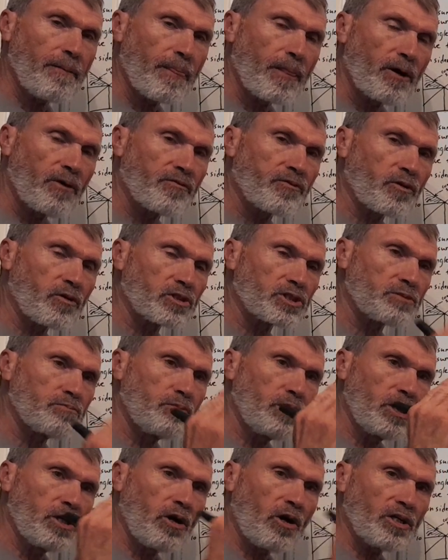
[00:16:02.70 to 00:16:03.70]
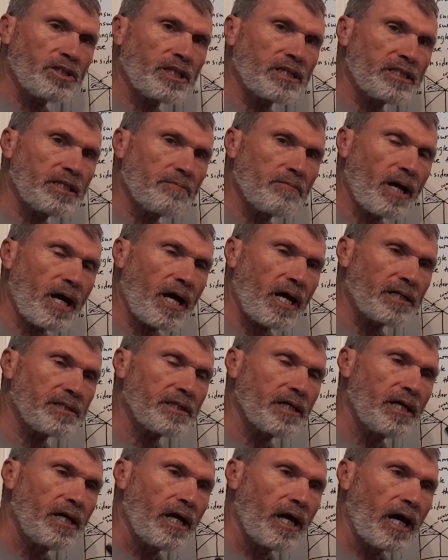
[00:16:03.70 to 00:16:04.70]
of course, below the
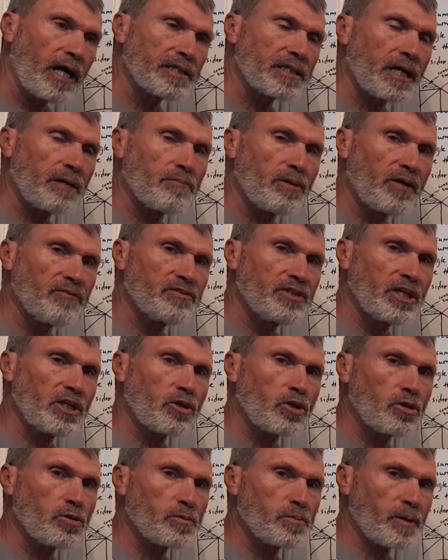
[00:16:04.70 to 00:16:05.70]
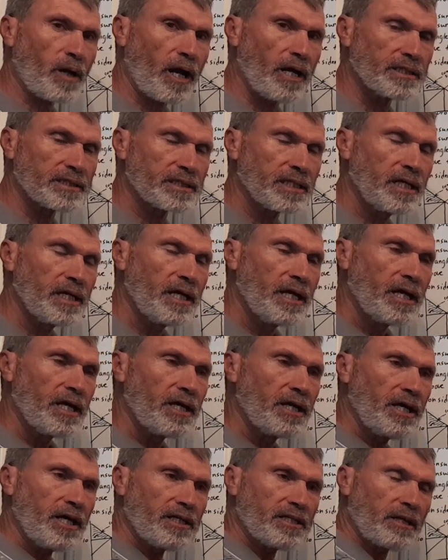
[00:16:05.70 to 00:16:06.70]
demand and above the equilibrium price.
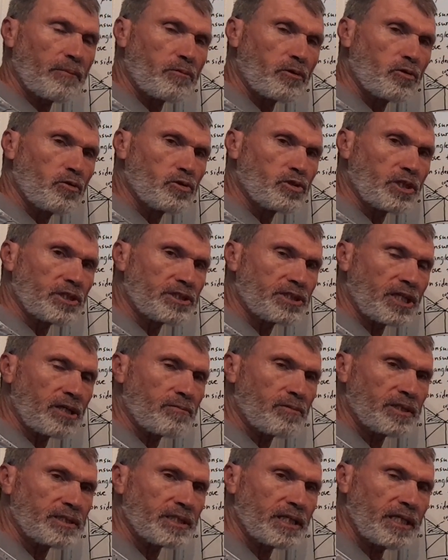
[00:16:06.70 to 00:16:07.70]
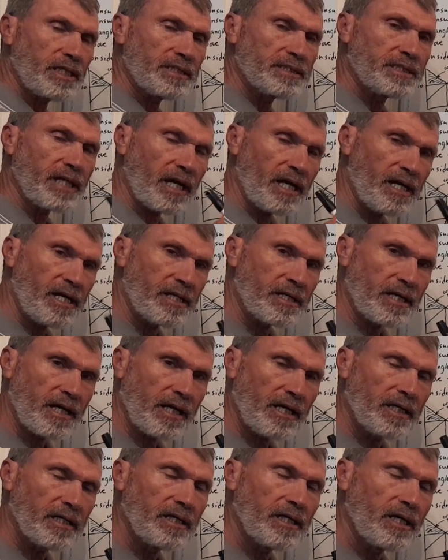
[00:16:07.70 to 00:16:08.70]
Here, the producer surplus is the
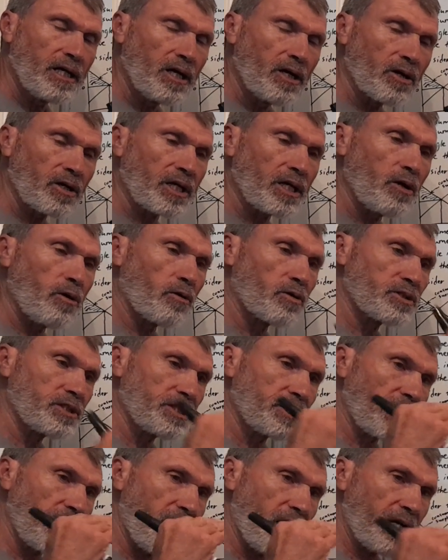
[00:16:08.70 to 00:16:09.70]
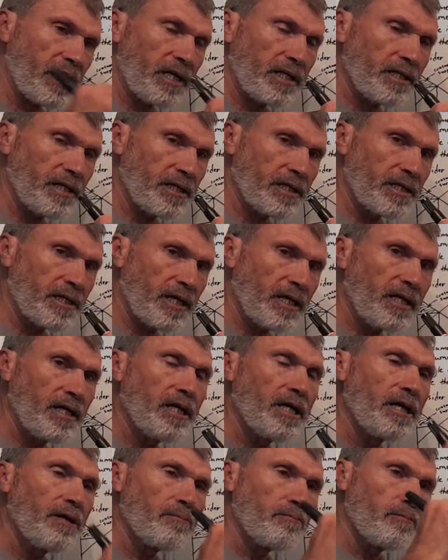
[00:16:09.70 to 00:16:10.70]
area, or the triangle area
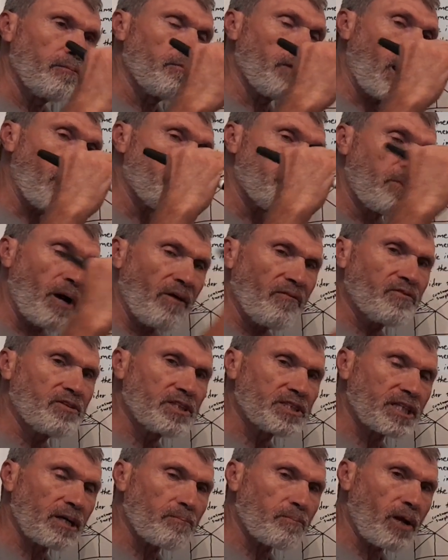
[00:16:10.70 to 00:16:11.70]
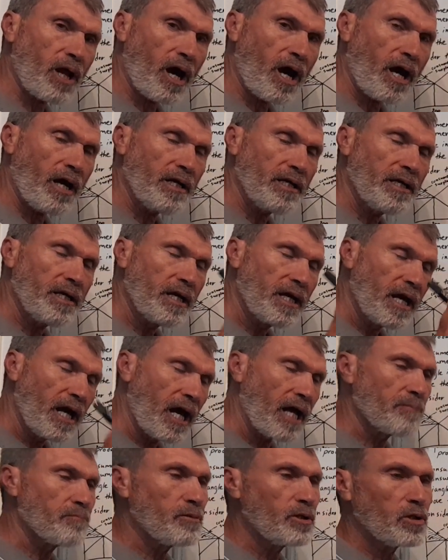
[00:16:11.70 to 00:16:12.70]
above the supply
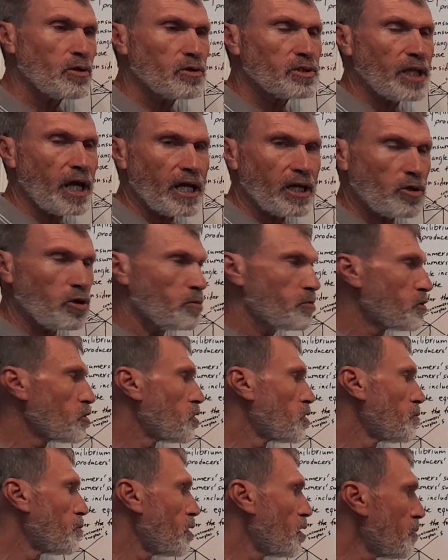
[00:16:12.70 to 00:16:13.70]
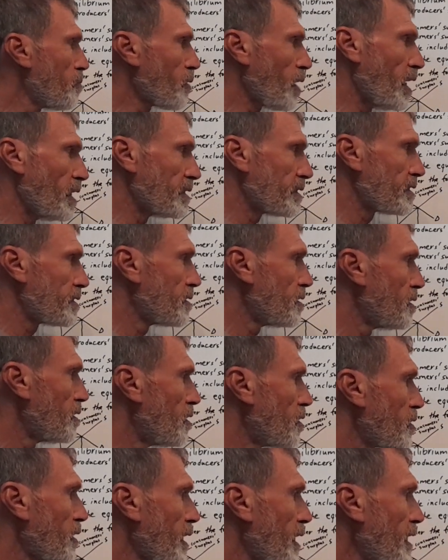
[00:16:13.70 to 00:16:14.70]
and below the equilibrium price.
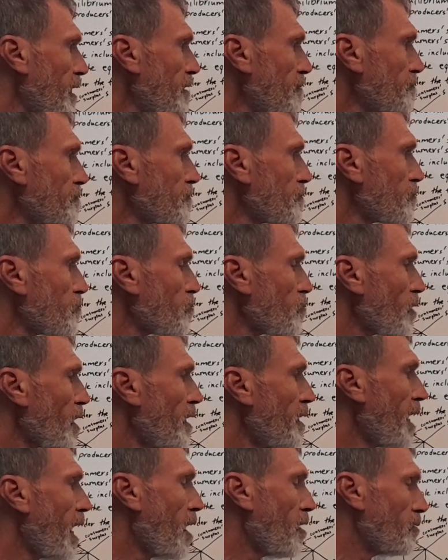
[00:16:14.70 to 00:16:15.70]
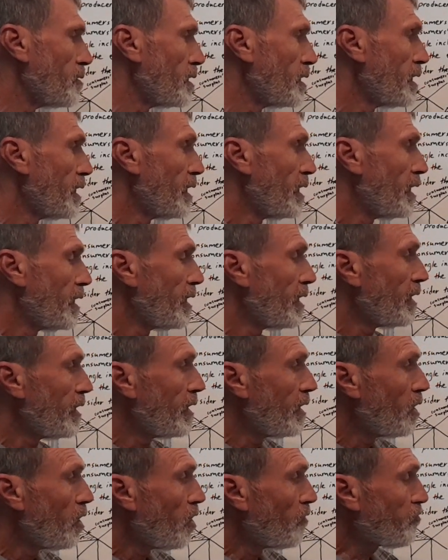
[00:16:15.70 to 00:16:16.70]
Okay? Now,
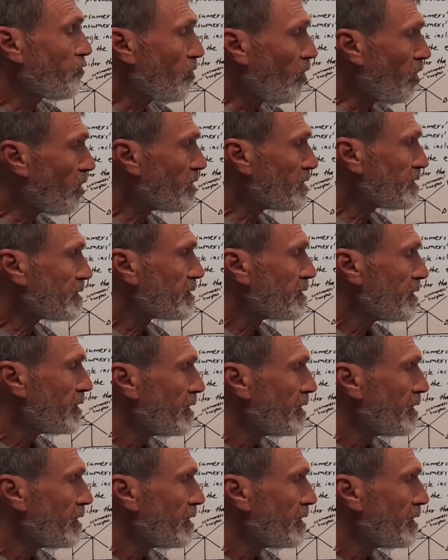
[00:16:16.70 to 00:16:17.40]
of course,